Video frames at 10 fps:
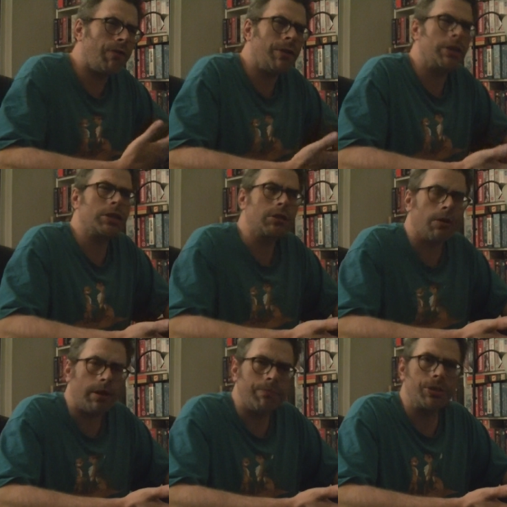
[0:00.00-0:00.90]
feels
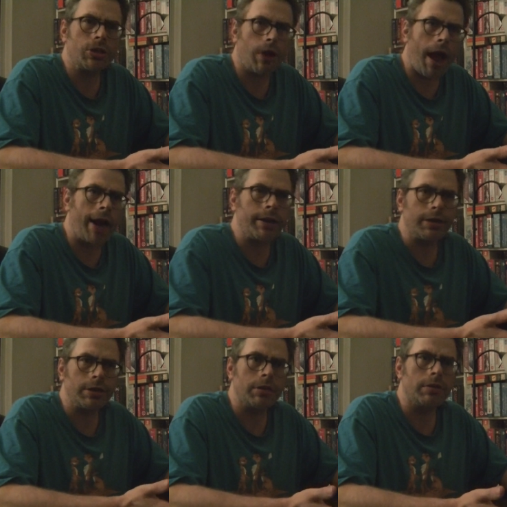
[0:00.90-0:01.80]
so abstract
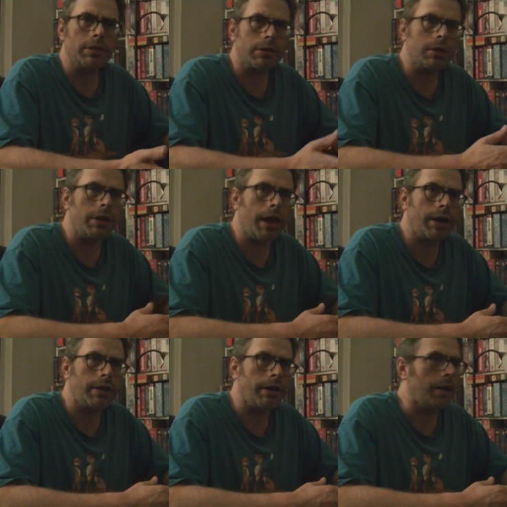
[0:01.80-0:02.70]
and so
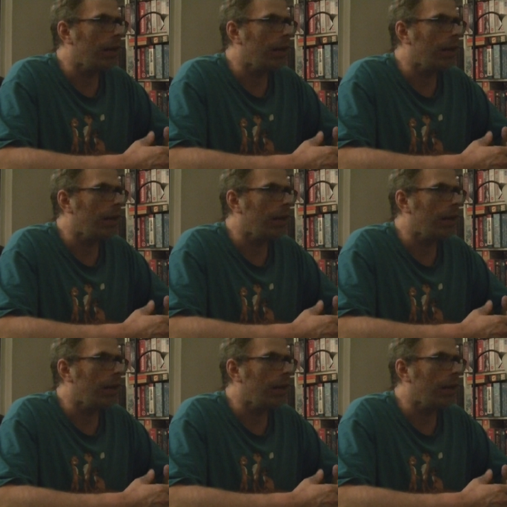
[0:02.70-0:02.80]
disconnected.